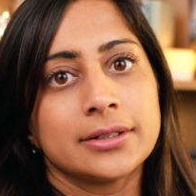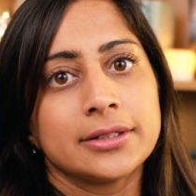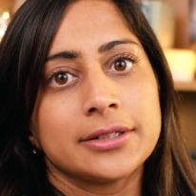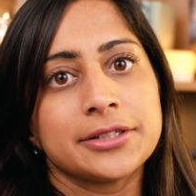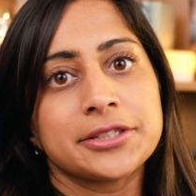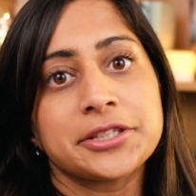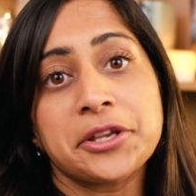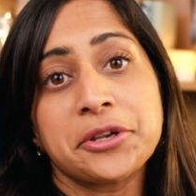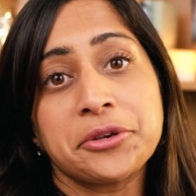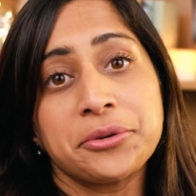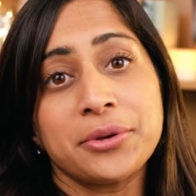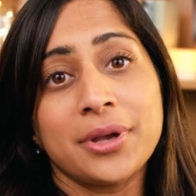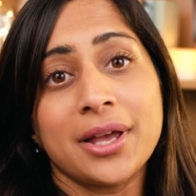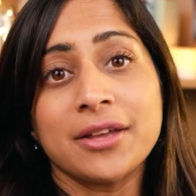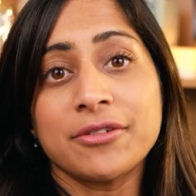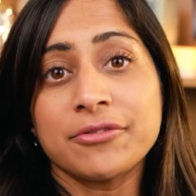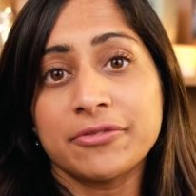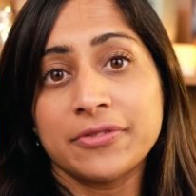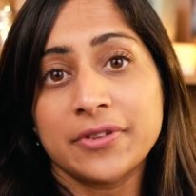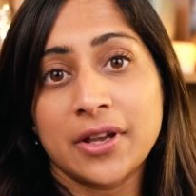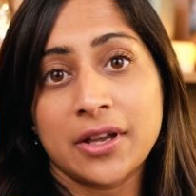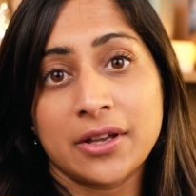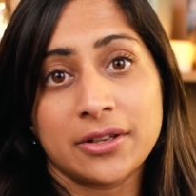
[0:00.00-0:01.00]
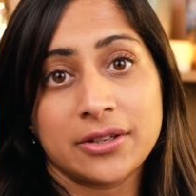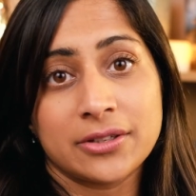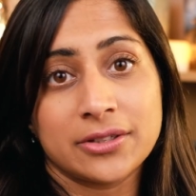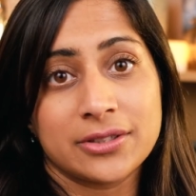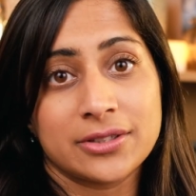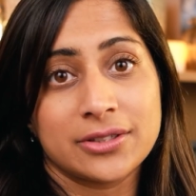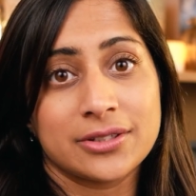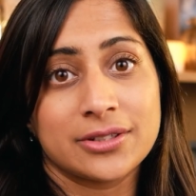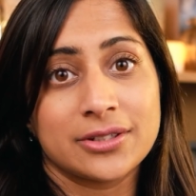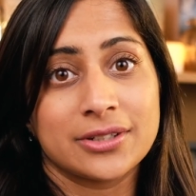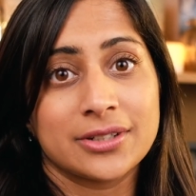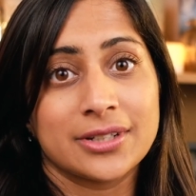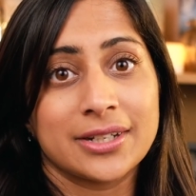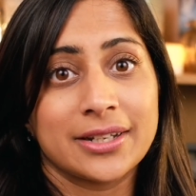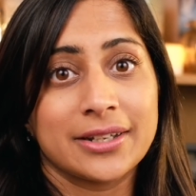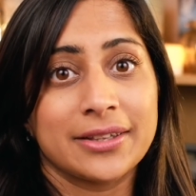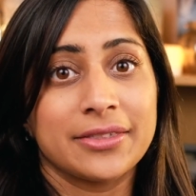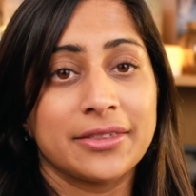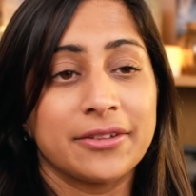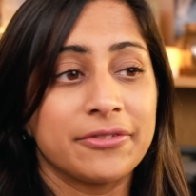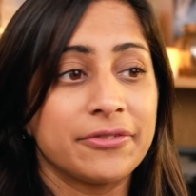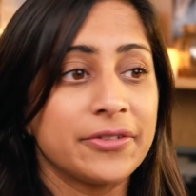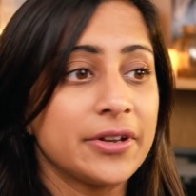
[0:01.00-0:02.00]
So at first,
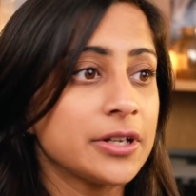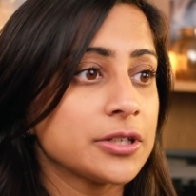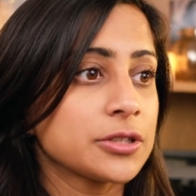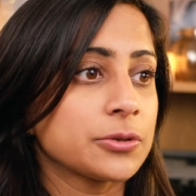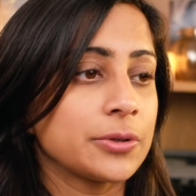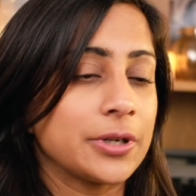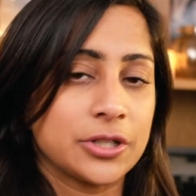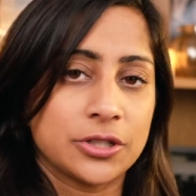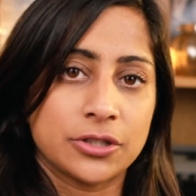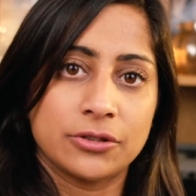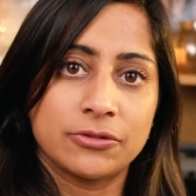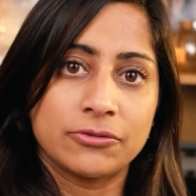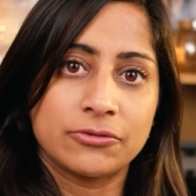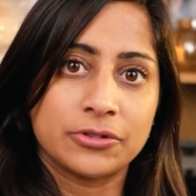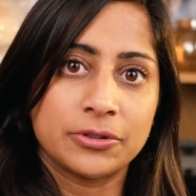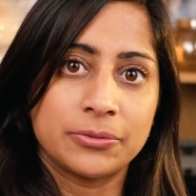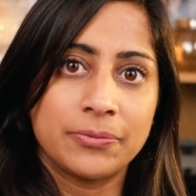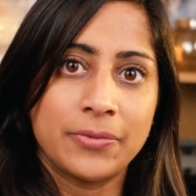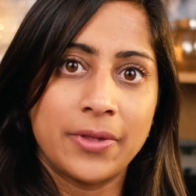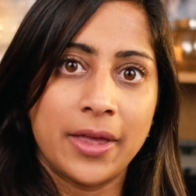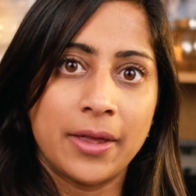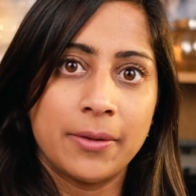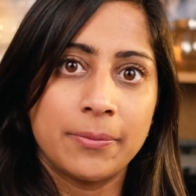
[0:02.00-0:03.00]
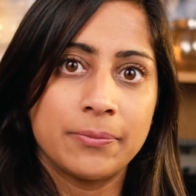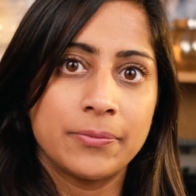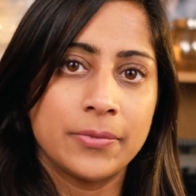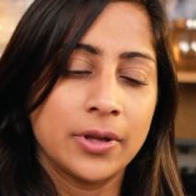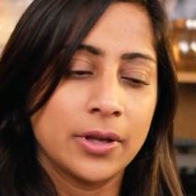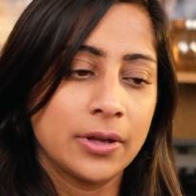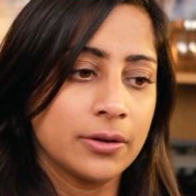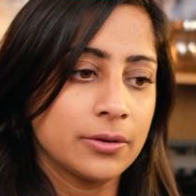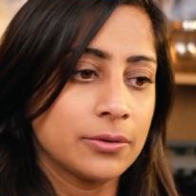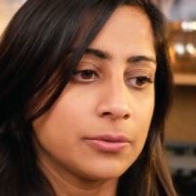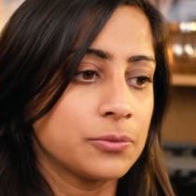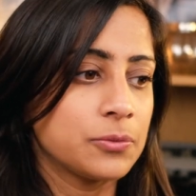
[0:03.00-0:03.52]
the first question from them